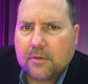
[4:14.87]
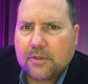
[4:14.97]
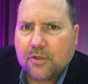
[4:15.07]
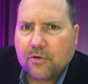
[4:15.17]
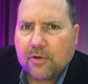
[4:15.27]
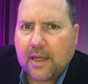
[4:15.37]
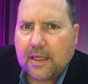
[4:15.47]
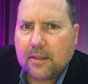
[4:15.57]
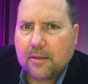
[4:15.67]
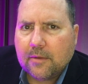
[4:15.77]
to
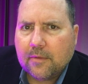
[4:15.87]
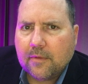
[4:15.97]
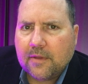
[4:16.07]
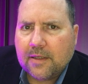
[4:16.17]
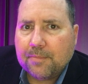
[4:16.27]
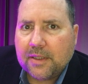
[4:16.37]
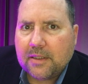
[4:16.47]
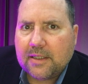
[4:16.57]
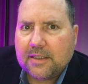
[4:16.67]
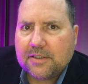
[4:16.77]
create the
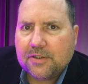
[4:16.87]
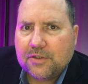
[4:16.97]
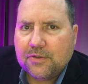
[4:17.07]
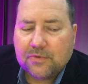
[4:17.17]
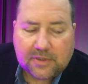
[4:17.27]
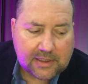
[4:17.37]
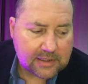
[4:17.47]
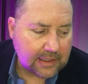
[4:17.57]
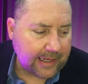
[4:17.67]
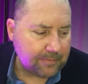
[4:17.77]
ability to use these
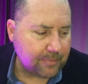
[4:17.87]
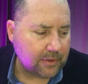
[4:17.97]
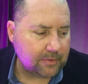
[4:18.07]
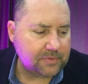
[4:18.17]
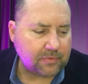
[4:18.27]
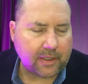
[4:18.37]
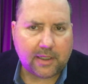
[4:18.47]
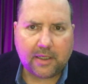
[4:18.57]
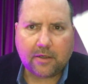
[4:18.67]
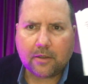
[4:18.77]
light bulbs right
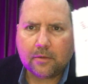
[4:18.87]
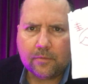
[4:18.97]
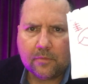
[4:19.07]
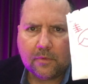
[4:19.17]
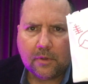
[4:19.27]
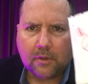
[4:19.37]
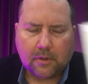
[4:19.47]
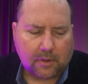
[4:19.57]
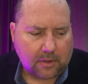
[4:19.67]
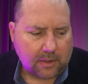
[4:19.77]
here
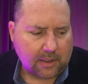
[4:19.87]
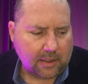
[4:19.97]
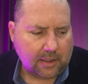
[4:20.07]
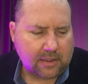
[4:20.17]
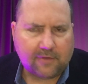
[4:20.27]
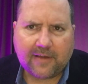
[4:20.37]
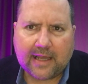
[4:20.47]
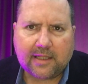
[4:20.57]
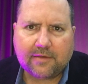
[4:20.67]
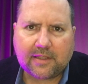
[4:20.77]
in the
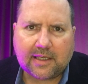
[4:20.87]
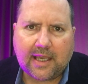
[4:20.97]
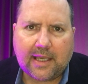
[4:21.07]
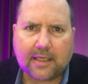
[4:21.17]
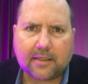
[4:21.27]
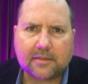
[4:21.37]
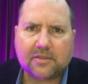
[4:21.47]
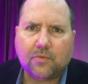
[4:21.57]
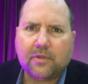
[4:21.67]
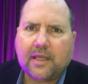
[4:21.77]
Valley of the
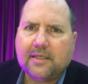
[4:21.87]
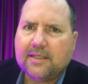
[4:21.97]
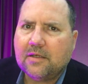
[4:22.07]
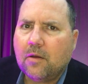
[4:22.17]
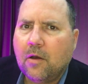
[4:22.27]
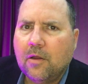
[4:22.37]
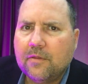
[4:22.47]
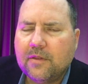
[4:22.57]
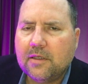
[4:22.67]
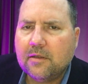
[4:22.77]
Kings, where they did all
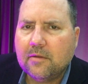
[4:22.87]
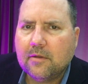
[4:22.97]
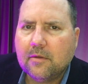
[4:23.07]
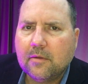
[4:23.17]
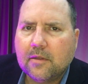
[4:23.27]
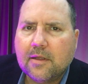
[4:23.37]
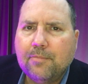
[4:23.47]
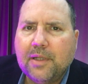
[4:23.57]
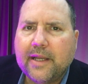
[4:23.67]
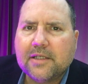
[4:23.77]
the
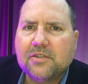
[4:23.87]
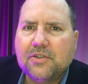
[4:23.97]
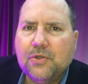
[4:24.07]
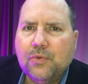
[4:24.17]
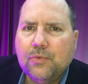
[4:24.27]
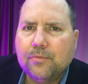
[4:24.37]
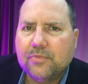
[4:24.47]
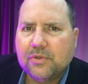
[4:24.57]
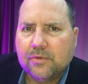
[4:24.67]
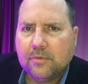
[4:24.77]
complex
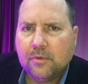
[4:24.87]
tombs.